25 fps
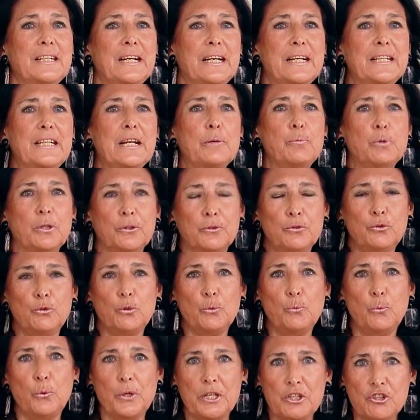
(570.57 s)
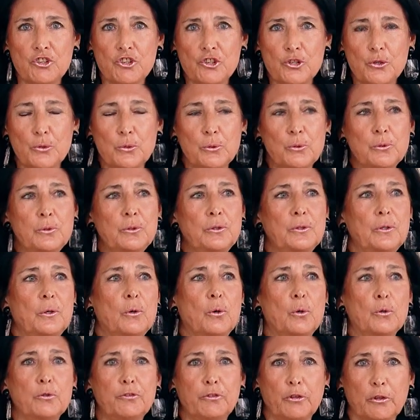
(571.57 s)
And I want to wish you
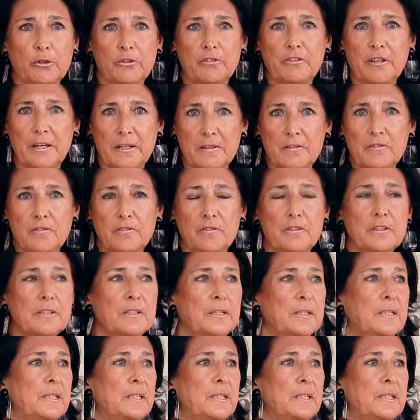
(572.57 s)
all success